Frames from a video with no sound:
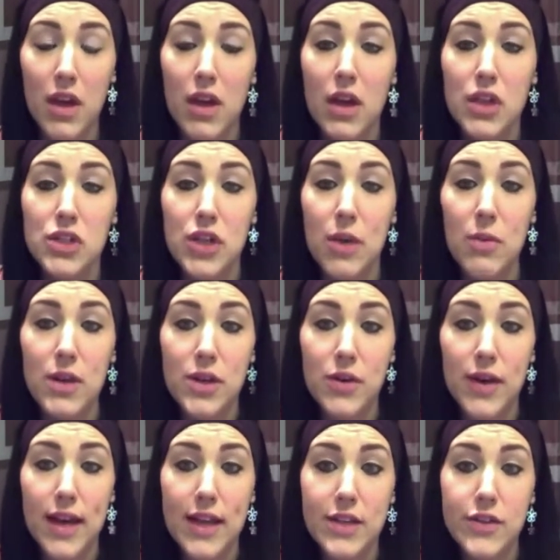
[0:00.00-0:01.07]
So I wanted to go
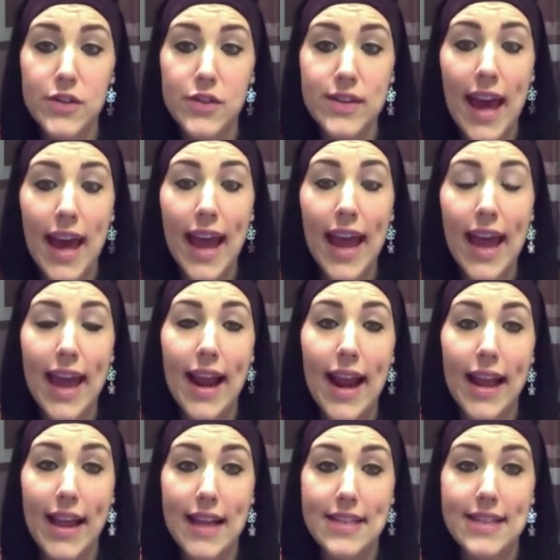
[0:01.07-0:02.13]
ahead and do that, and I,
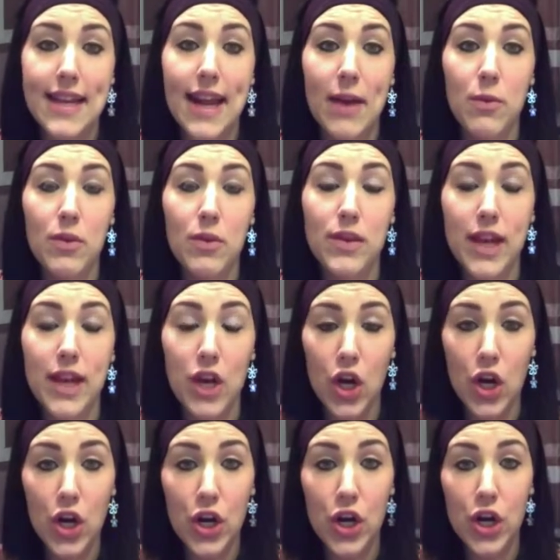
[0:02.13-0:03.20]
like I said, I will link
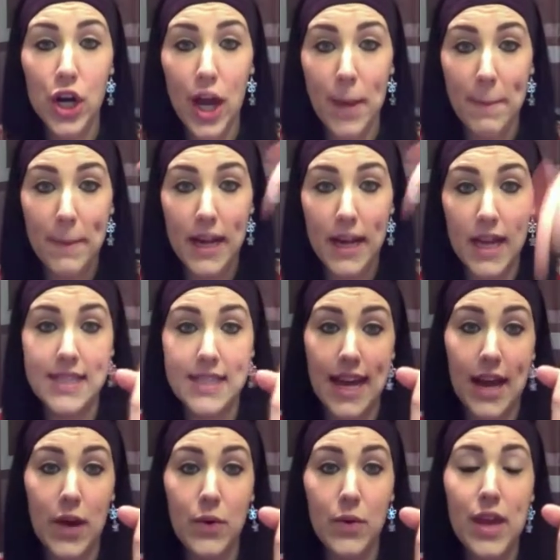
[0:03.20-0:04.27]
her company
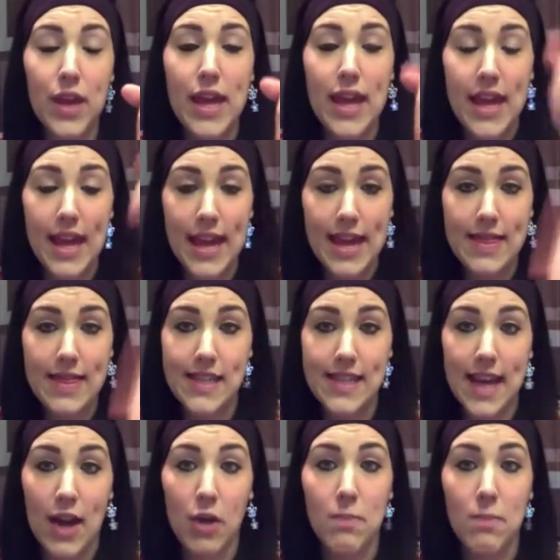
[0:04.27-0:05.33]
down in the
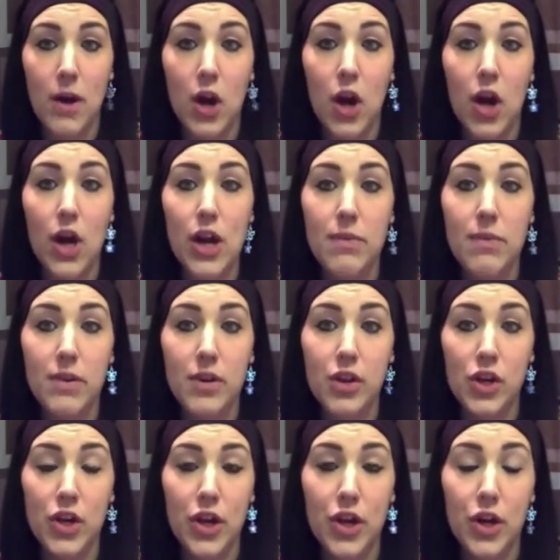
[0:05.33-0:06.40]
down bar. Um, you
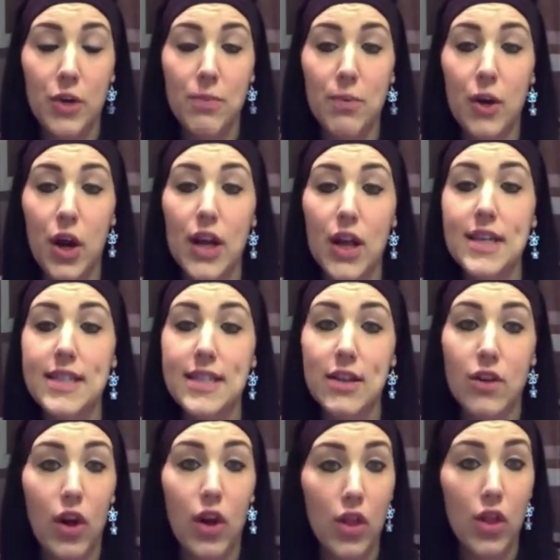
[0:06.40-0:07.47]
can look at her products.
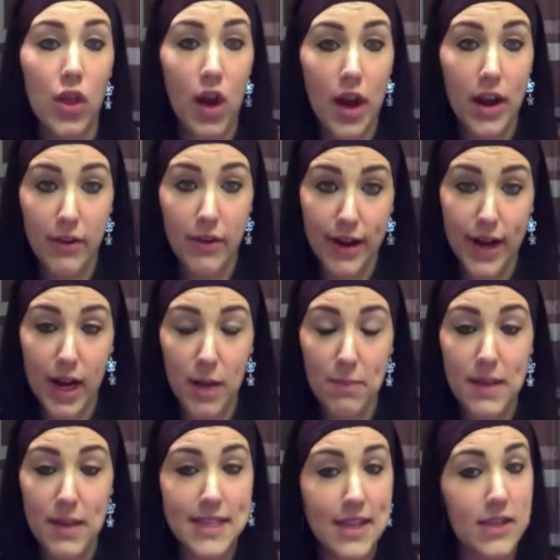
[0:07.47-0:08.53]
There are a lot of great
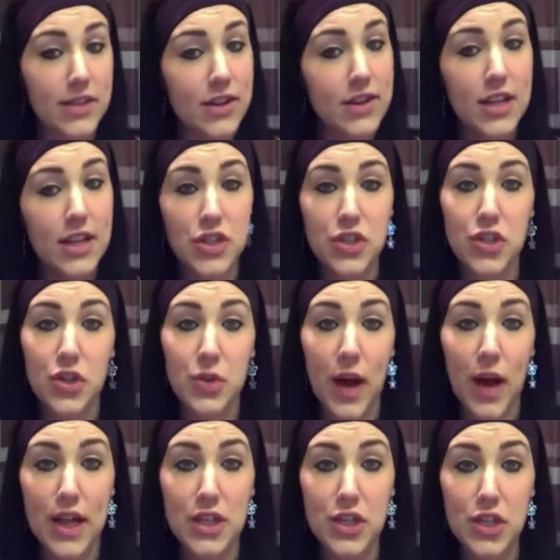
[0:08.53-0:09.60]
companies out there. That's just who
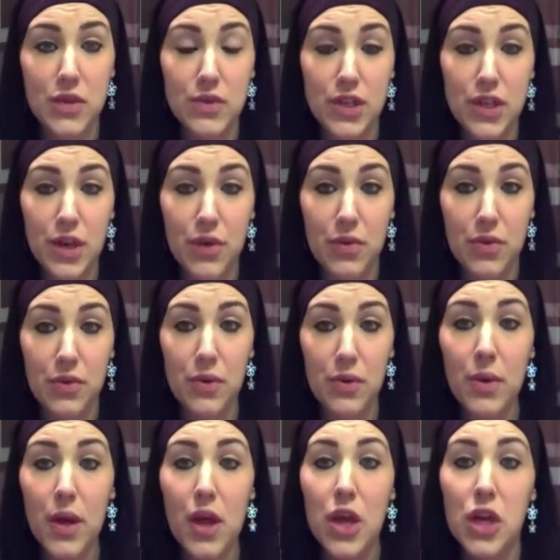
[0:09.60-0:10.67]
I chose to go through.
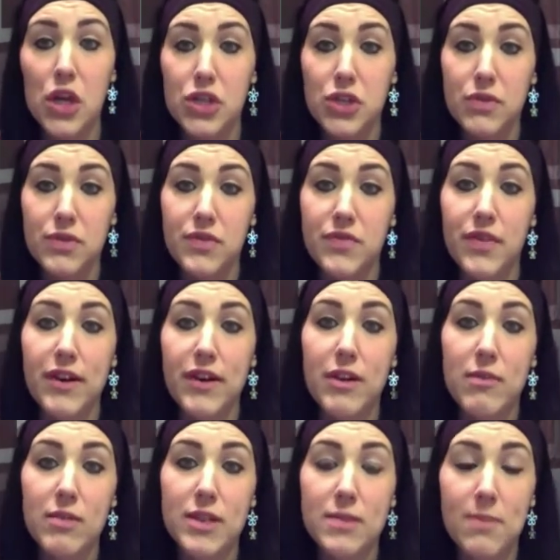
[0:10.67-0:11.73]
She was
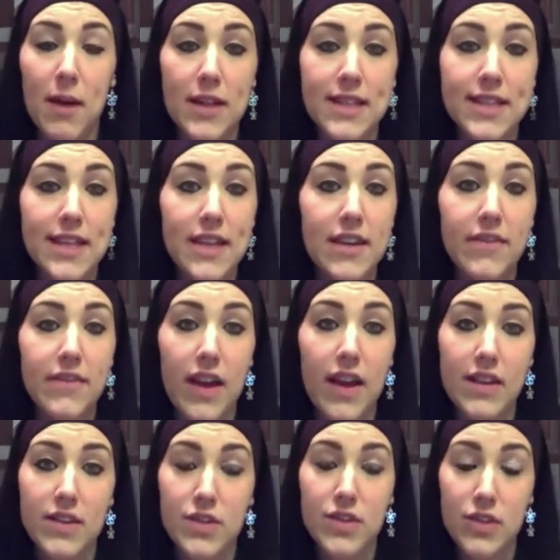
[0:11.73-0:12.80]
very responsive
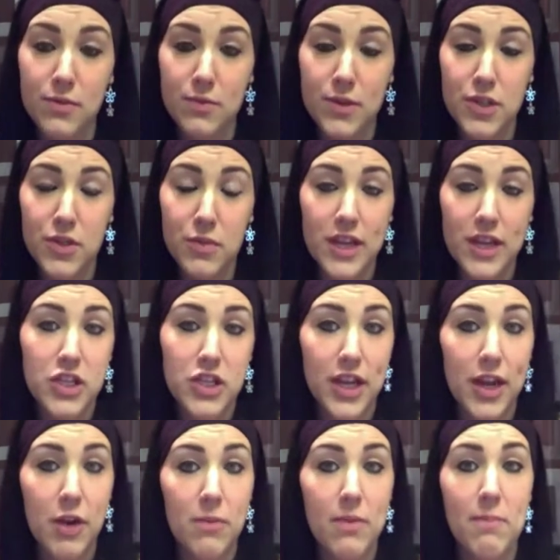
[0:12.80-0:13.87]
and super sweet. She
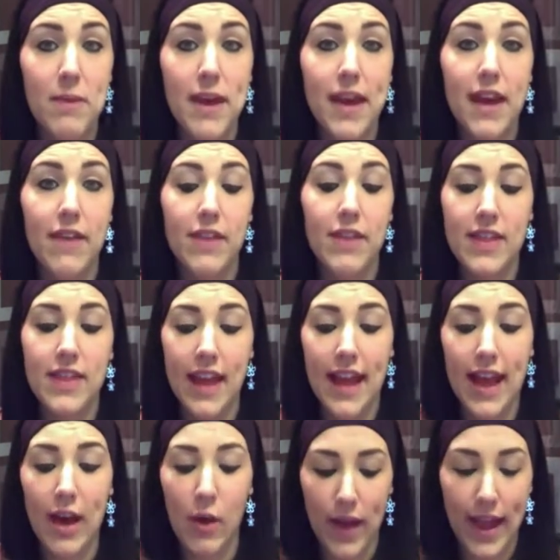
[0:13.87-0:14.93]
helped me pick everything
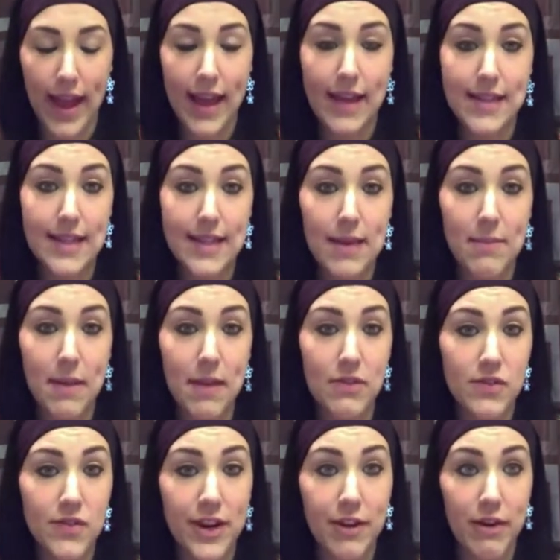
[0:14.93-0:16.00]
out, and um, I
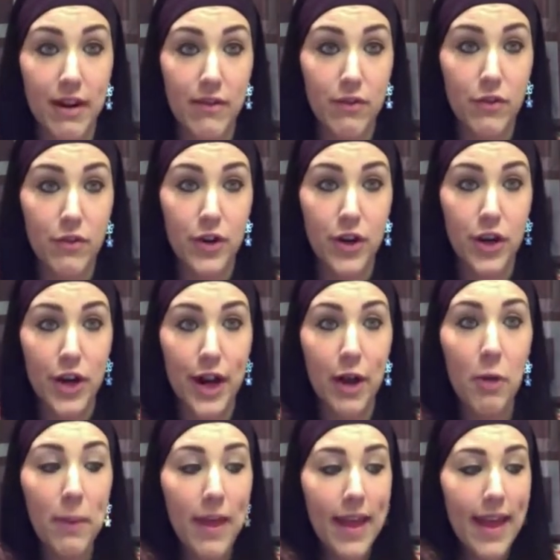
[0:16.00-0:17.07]
was very grateful for her
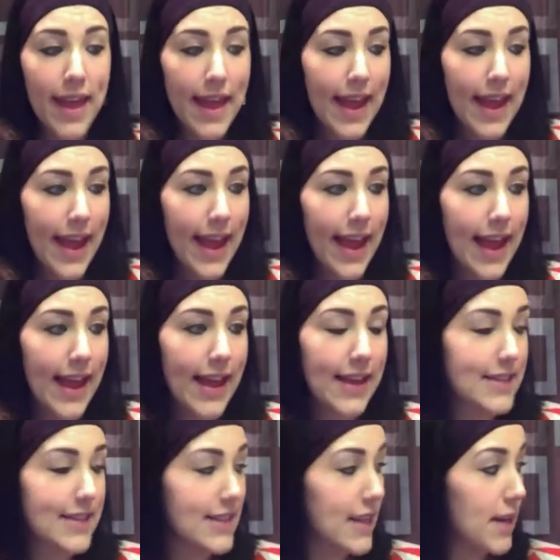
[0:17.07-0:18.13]
help
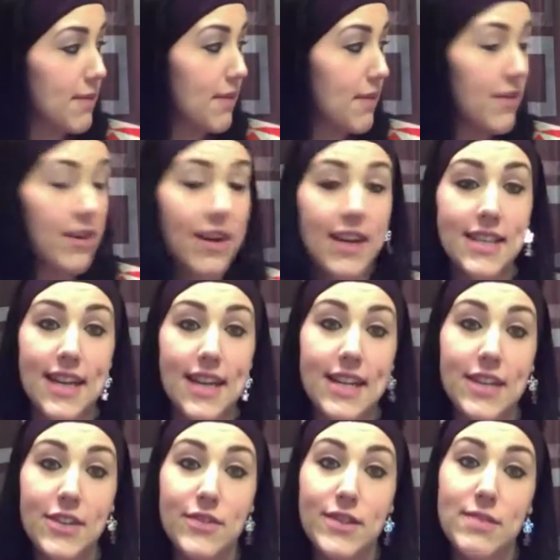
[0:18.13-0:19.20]
and um, I'm very
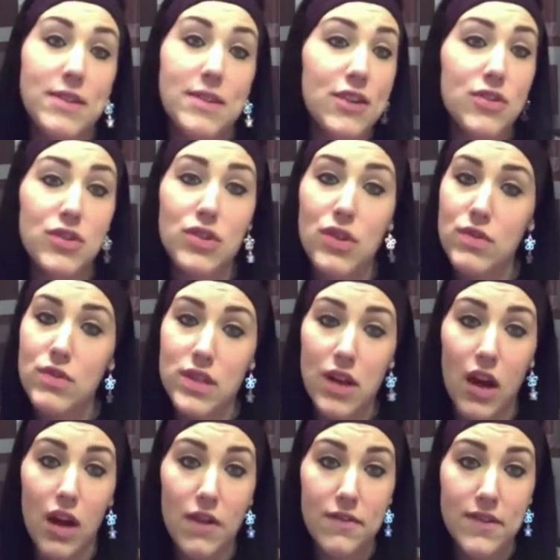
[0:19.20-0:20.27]
excited to use them. They are so
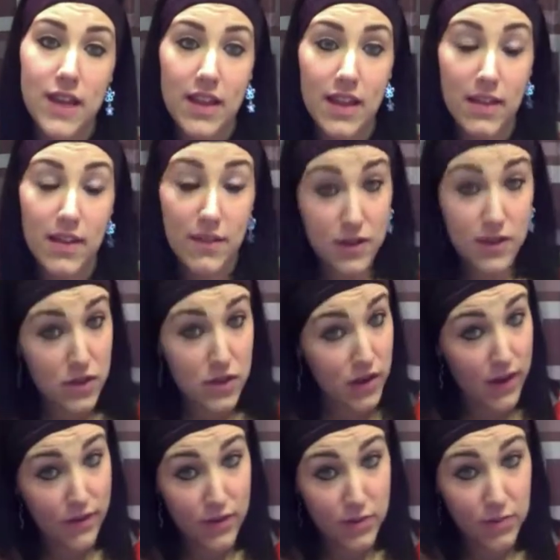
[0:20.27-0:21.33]
soft and they feel so
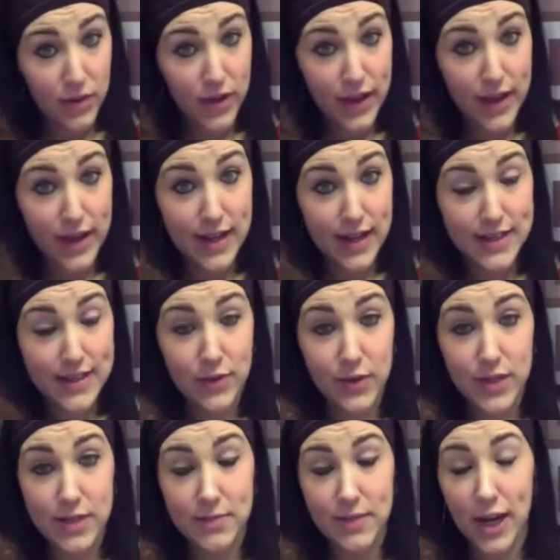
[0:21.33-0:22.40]
comfortable, and it's
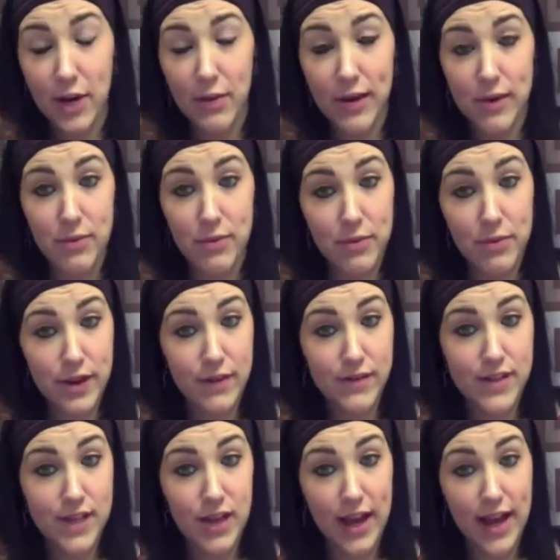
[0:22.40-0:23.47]
going to be a great reprieve
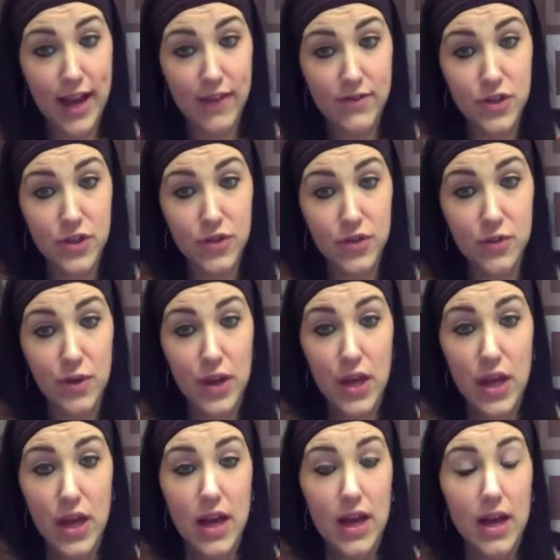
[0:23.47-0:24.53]
to not have to
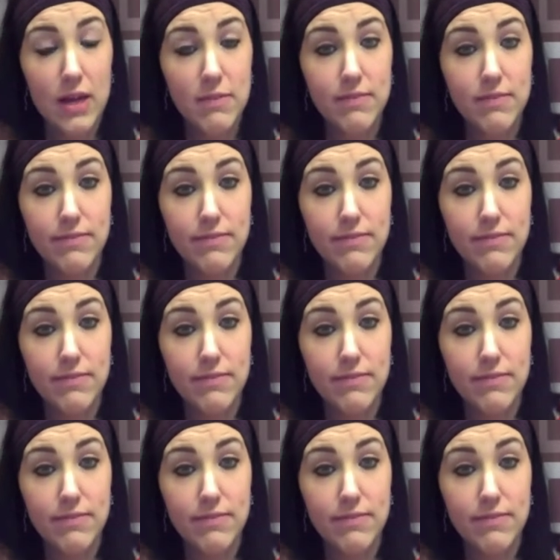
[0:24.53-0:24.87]
um,